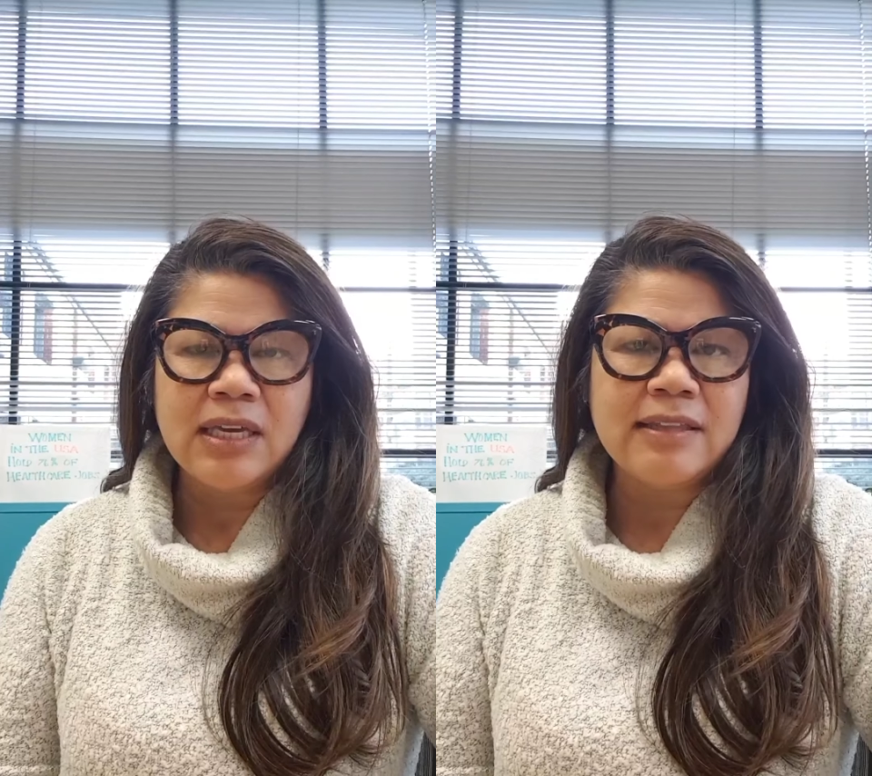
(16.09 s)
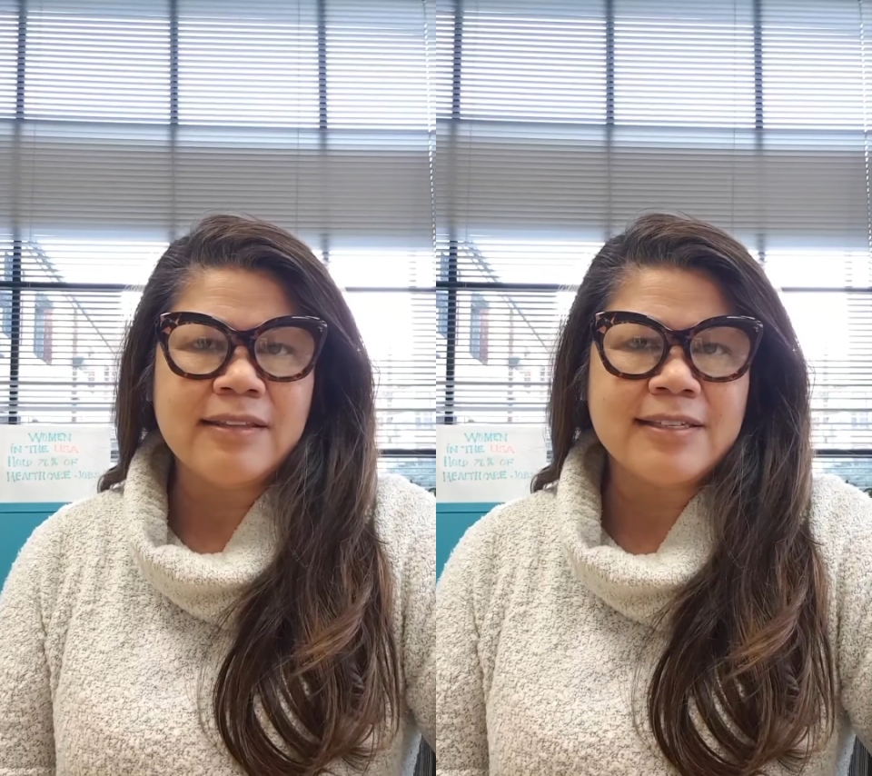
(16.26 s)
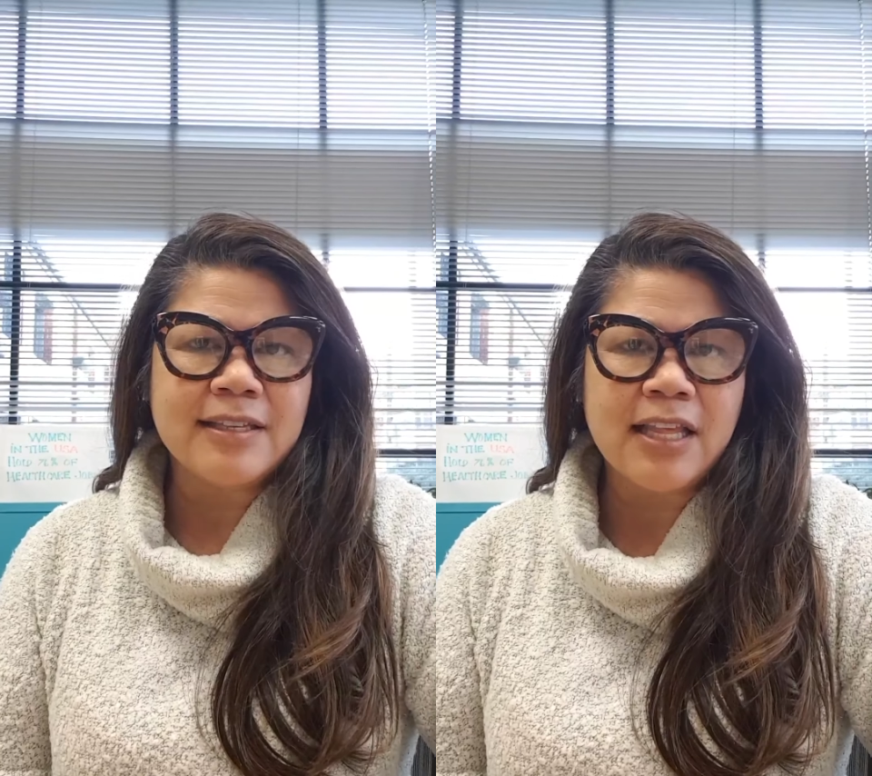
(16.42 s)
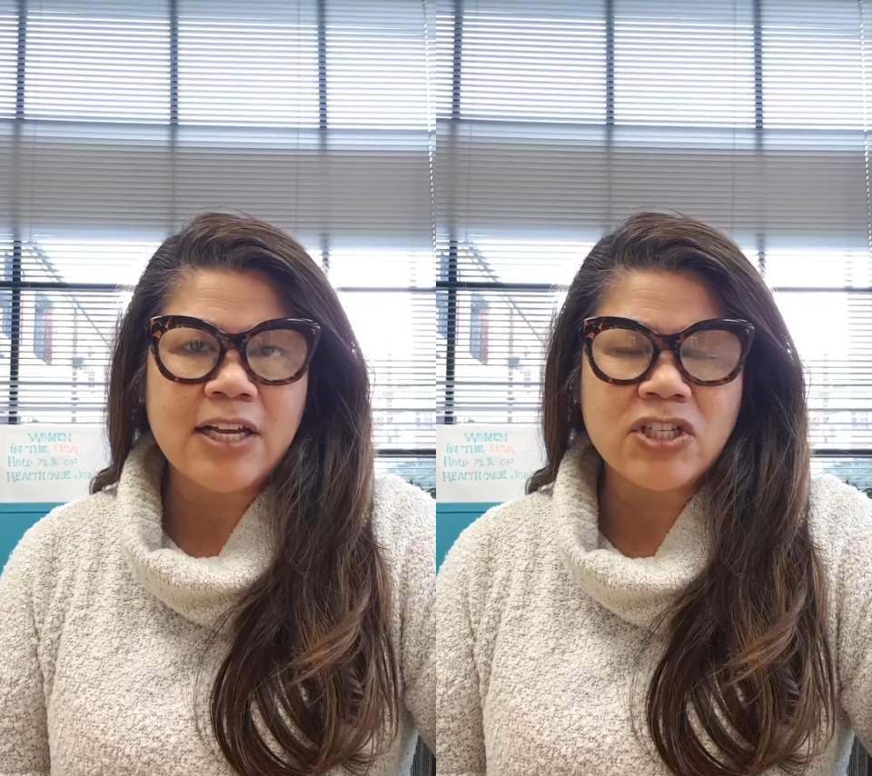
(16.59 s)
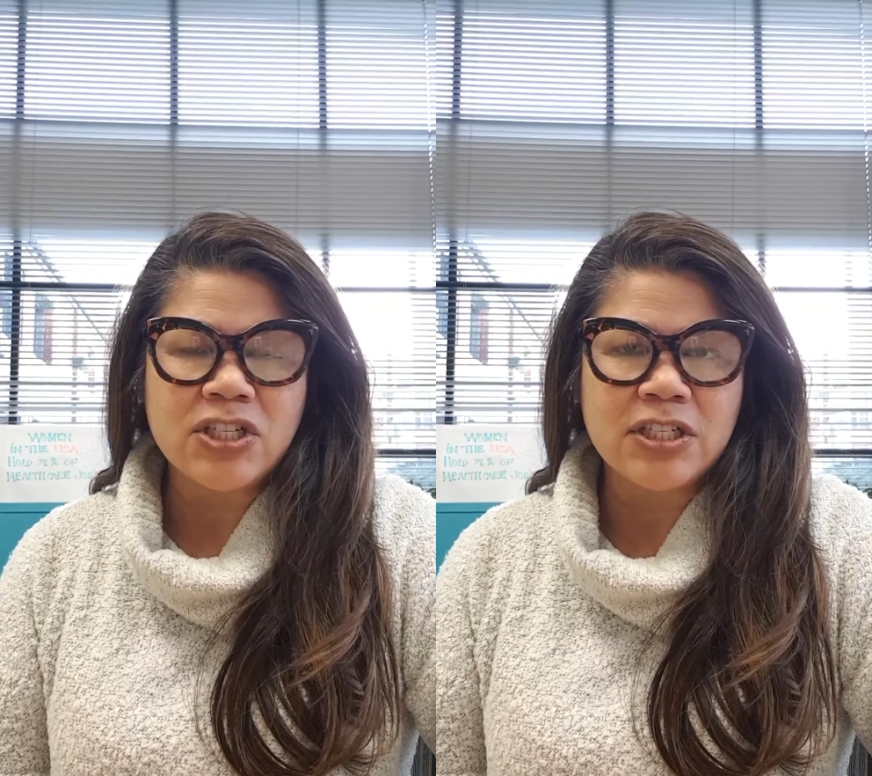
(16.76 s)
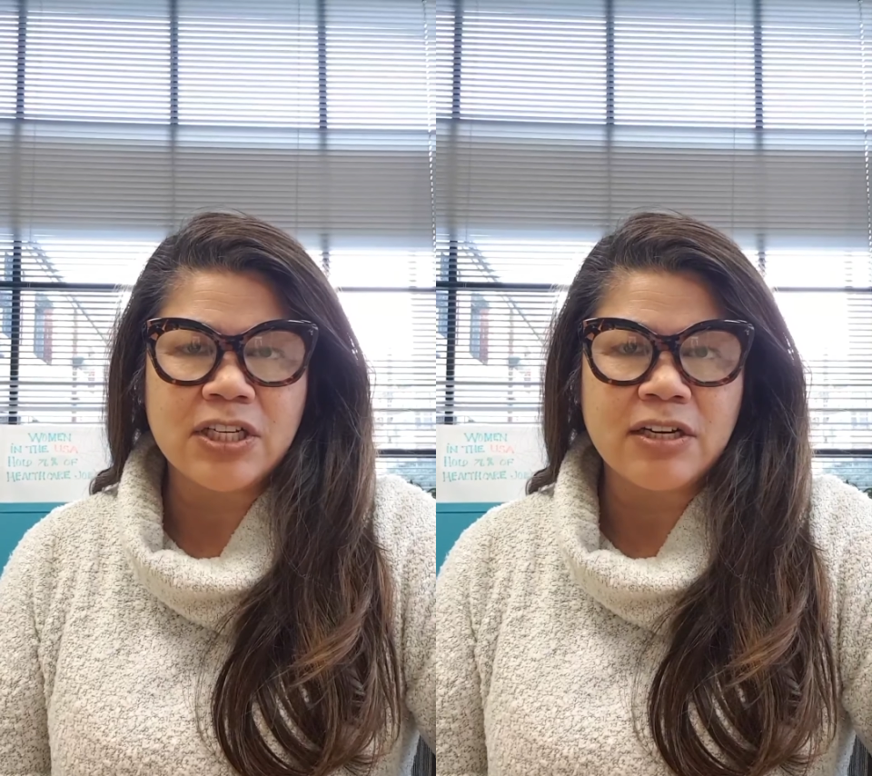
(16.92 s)
In this
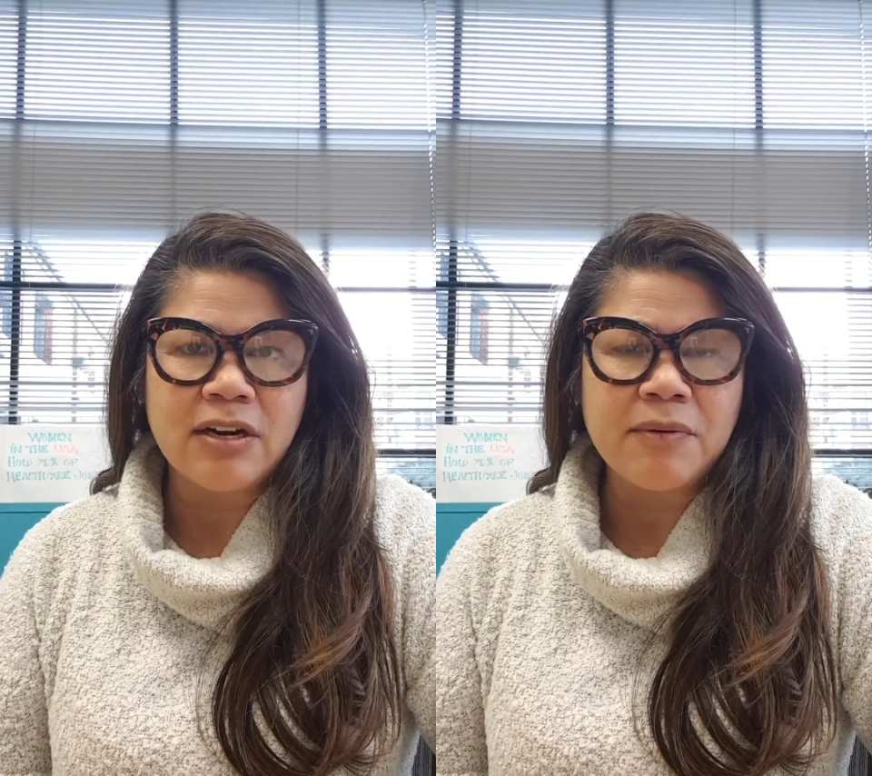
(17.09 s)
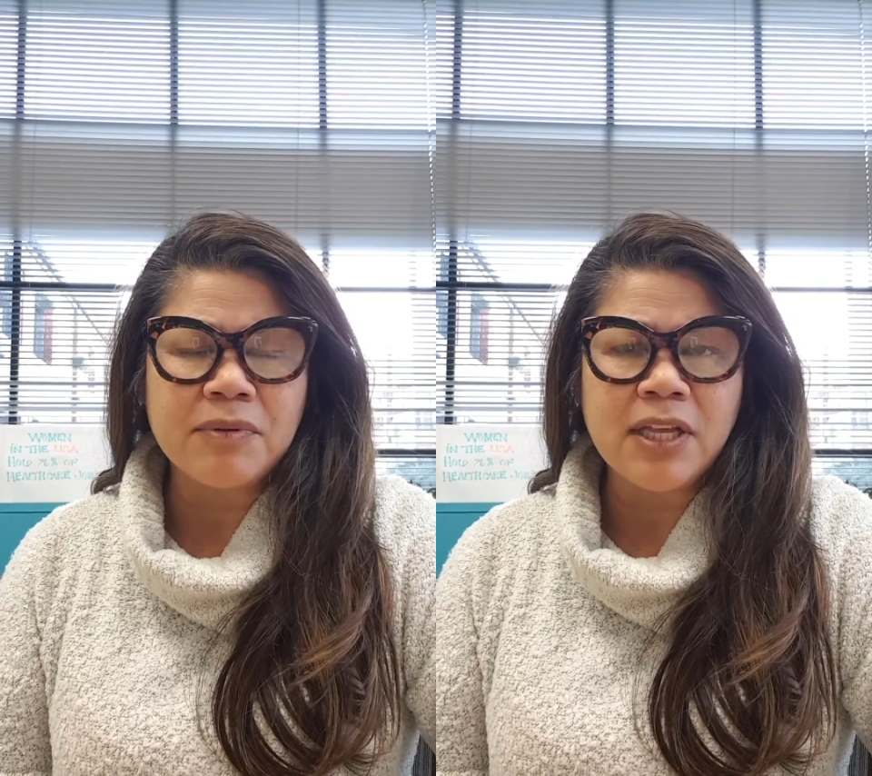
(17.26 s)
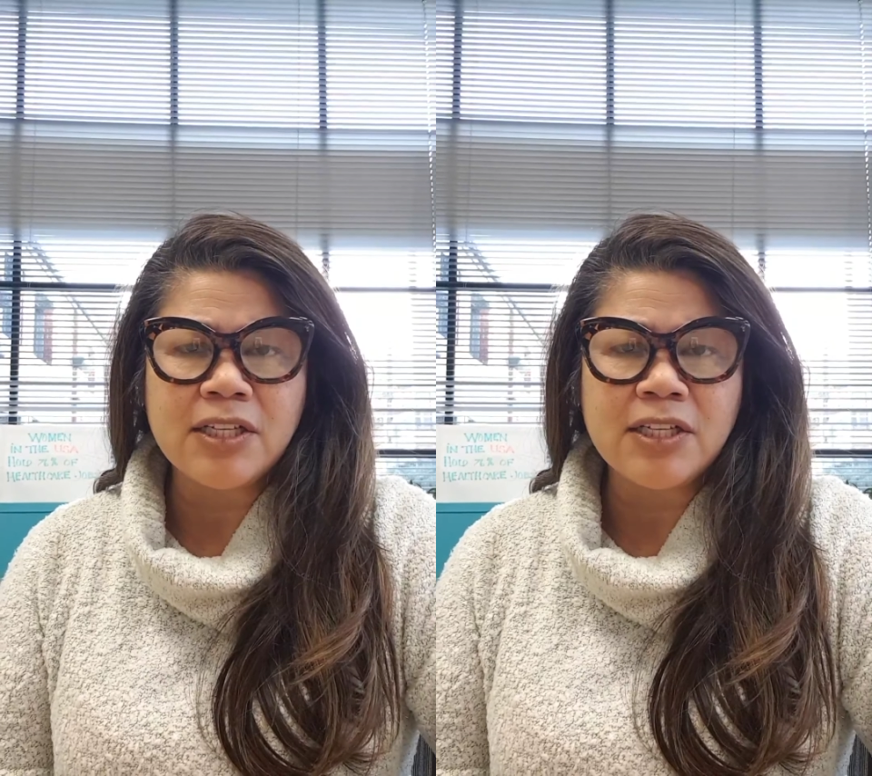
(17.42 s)
election year, I would